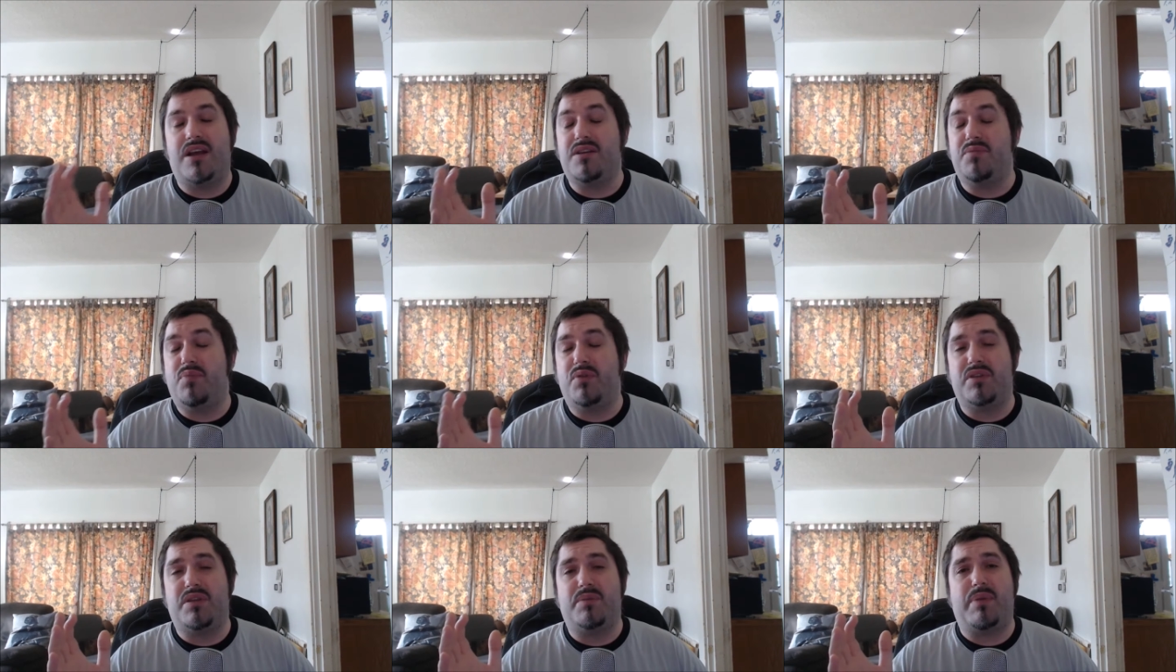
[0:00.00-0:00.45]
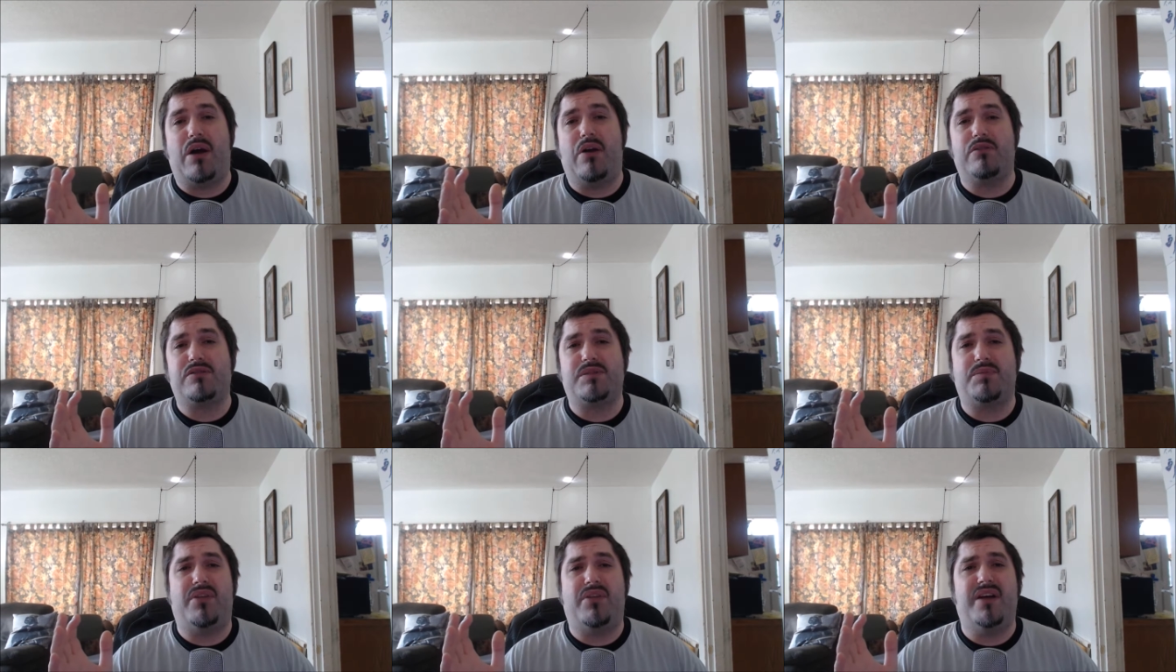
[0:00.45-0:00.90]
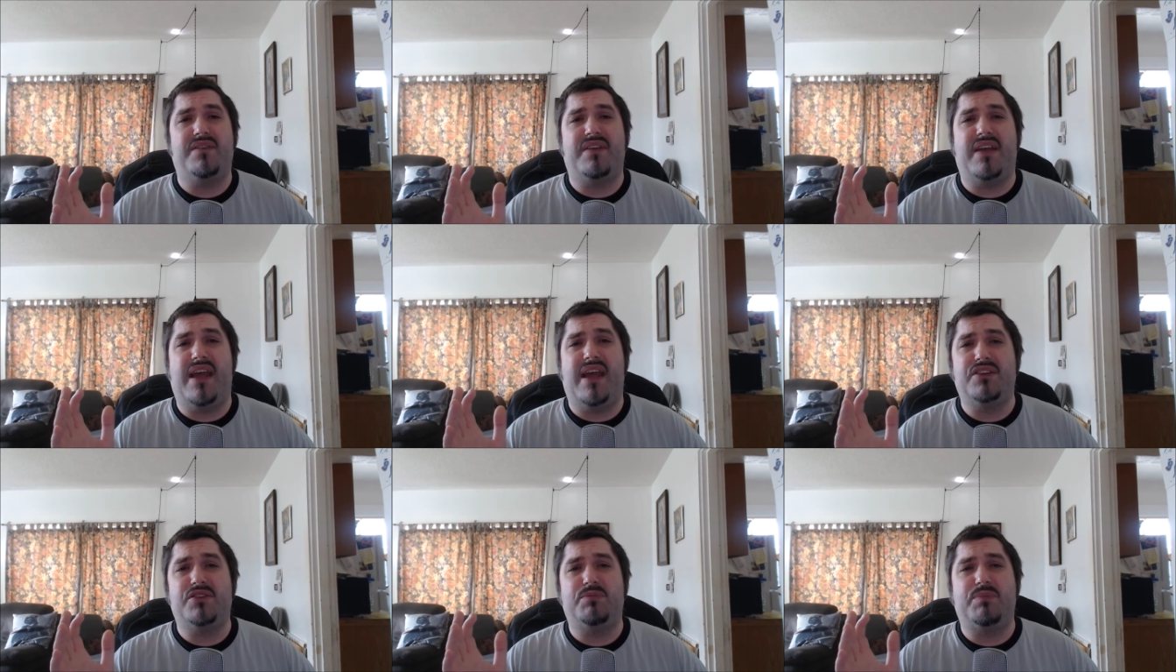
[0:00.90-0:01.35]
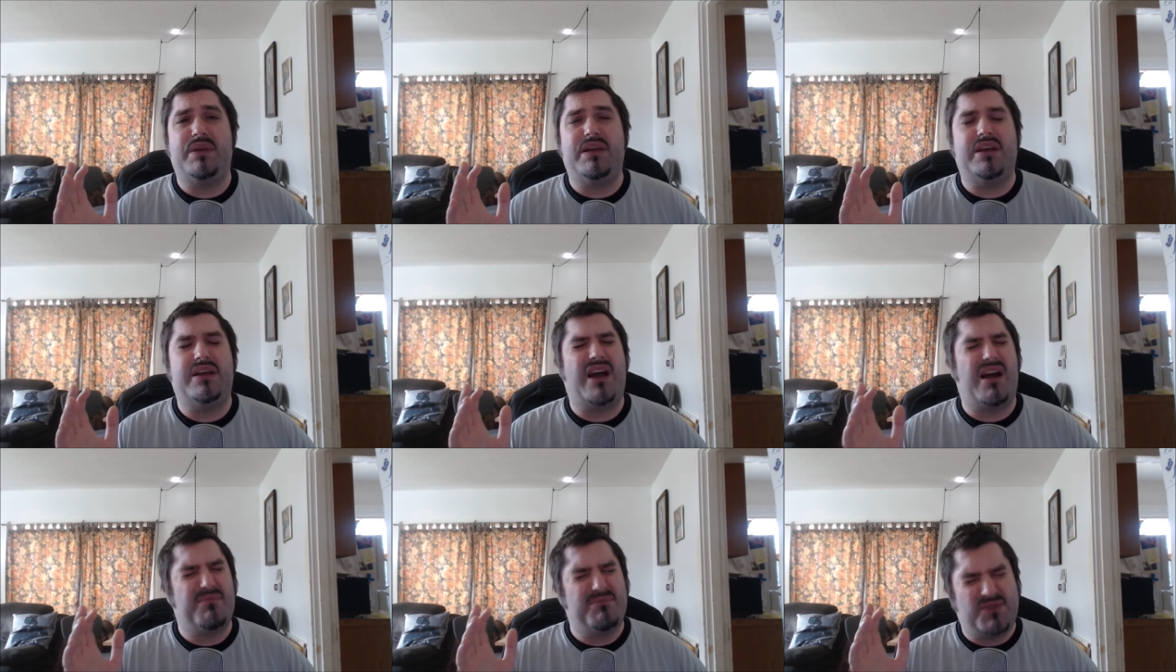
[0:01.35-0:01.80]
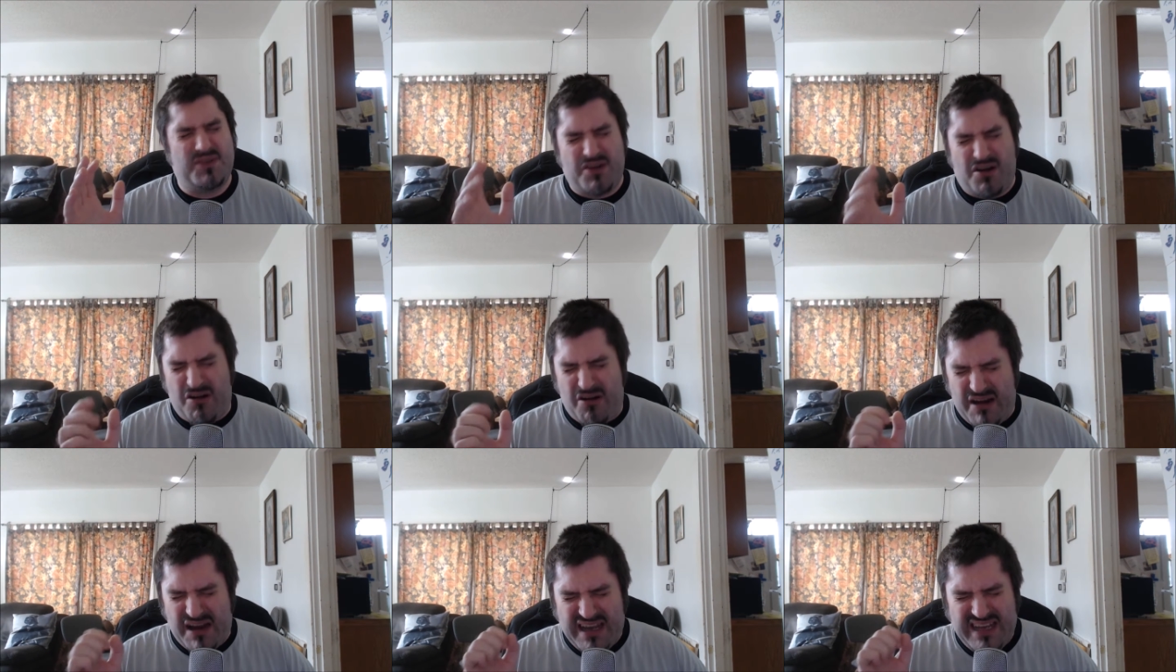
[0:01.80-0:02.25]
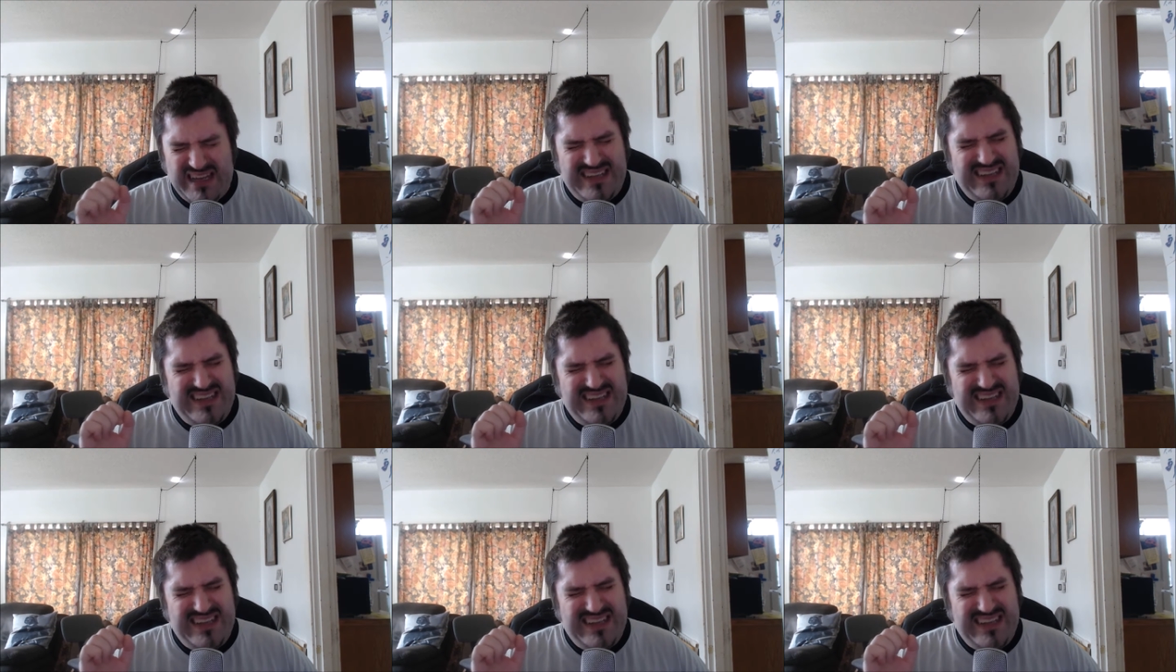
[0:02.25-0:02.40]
the power supply in the HP, I'm sorry.